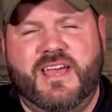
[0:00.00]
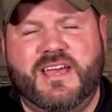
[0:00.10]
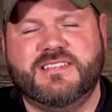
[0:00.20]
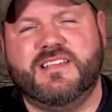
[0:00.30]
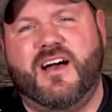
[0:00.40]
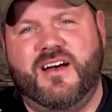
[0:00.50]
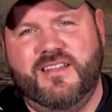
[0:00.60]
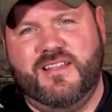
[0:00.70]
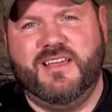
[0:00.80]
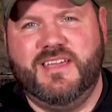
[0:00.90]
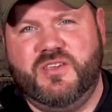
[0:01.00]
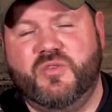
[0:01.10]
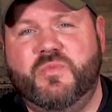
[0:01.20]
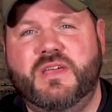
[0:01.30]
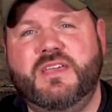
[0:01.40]
As unlike
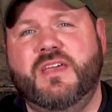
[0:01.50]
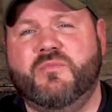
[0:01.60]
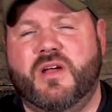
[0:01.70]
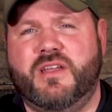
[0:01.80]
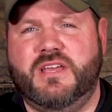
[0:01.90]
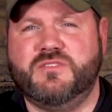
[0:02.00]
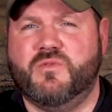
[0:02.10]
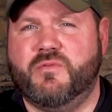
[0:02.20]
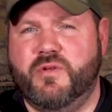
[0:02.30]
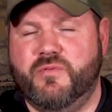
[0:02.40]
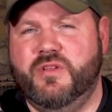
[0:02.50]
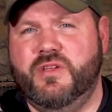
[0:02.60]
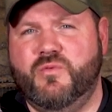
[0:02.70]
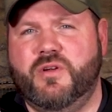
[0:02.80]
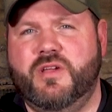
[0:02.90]
your big game broadheads where we
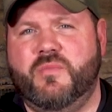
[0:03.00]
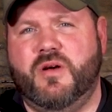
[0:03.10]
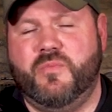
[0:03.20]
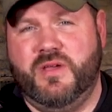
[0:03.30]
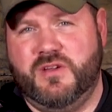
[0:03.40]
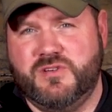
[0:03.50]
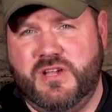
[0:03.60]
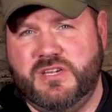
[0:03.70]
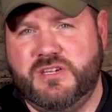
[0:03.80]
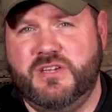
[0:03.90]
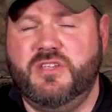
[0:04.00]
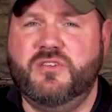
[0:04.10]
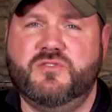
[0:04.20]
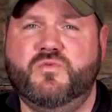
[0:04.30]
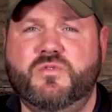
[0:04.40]
really worry about penetration and
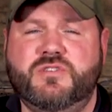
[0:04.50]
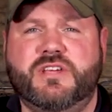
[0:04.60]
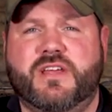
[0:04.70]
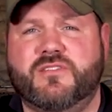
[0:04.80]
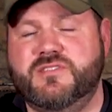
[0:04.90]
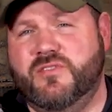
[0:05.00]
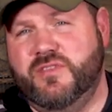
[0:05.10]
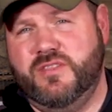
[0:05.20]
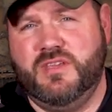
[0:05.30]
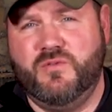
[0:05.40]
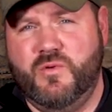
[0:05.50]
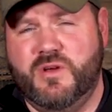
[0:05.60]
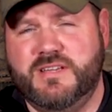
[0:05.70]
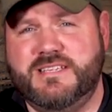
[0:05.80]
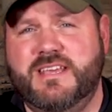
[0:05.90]
huge wound channels, the only thing we
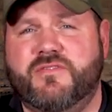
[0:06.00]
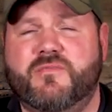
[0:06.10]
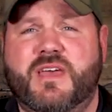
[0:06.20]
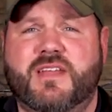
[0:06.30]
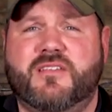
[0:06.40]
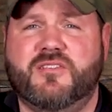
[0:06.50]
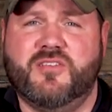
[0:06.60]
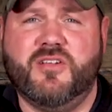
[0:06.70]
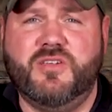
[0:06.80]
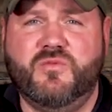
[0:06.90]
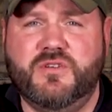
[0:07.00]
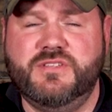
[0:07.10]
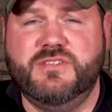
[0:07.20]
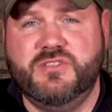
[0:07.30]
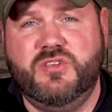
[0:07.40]
wanna take from that in the turkey
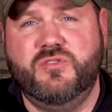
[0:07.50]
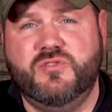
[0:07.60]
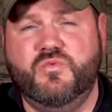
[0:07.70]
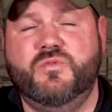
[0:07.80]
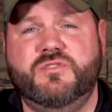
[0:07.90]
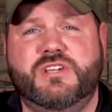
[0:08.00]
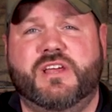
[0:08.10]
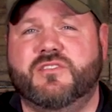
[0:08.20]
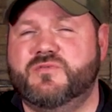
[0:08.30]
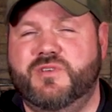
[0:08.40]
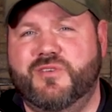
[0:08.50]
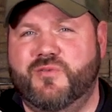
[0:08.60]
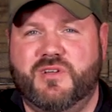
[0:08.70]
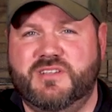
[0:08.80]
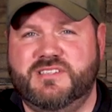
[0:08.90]
woods is huge wound channels. We
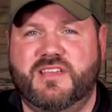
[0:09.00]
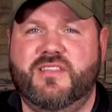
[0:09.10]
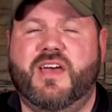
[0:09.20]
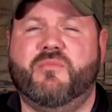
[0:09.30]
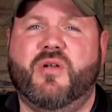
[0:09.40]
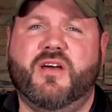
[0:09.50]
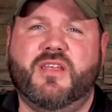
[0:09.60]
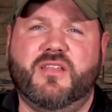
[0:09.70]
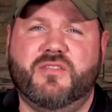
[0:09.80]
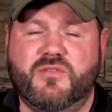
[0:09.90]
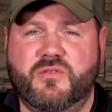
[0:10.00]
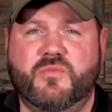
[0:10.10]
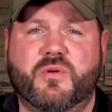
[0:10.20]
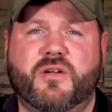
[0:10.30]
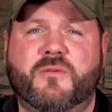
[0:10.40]
don't wanna send that broadhead through
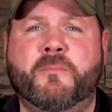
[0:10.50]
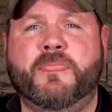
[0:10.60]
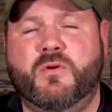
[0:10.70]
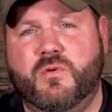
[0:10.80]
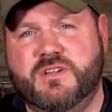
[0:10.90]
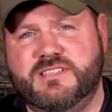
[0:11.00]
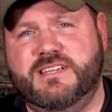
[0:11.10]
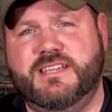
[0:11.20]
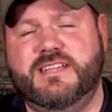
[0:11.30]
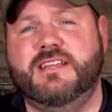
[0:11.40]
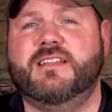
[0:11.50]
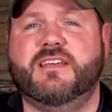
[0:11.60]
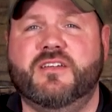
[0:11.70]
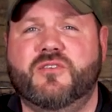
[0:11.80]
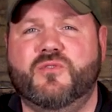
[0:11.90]
the bird. We wanna stick it in and
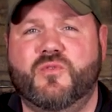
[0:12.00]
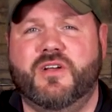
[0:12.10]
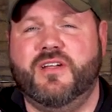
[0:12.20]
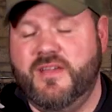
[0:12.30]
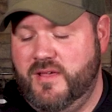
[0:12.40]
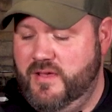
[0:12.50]
let it go to work.